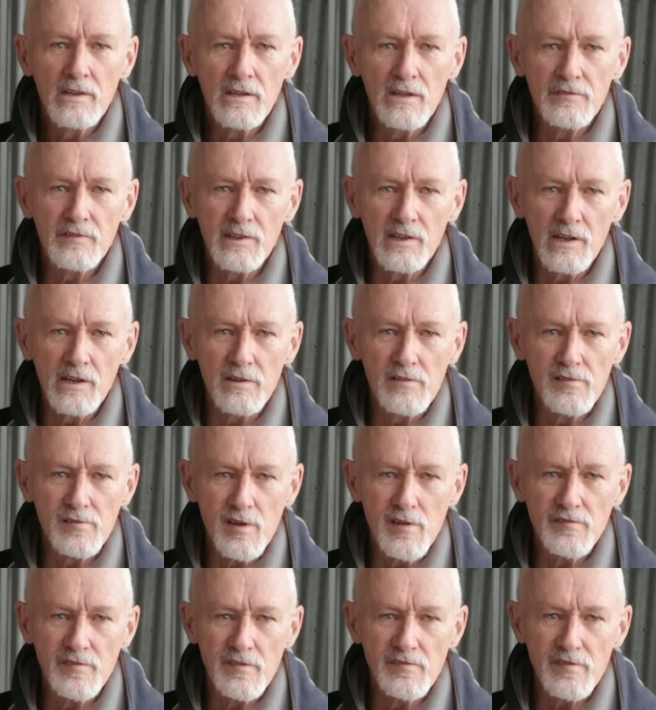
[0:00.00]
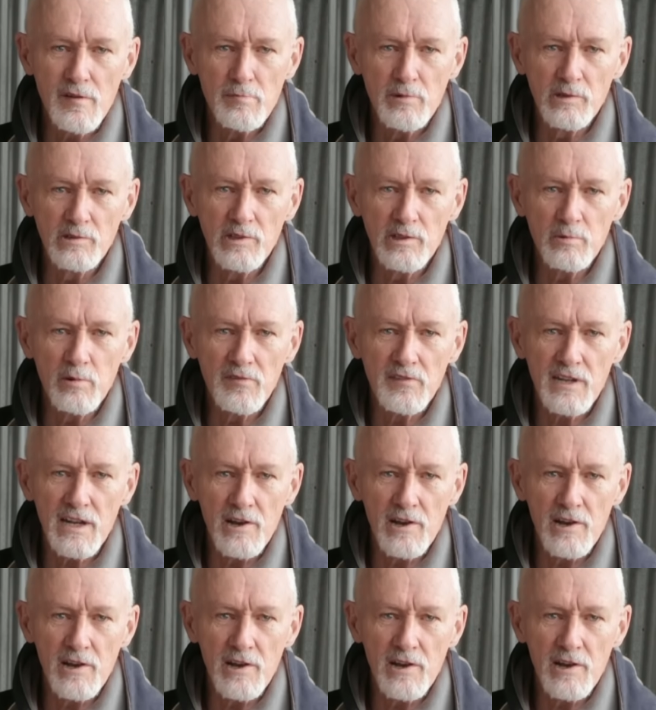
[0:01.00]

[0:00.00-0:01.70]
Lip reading: If you're familiar with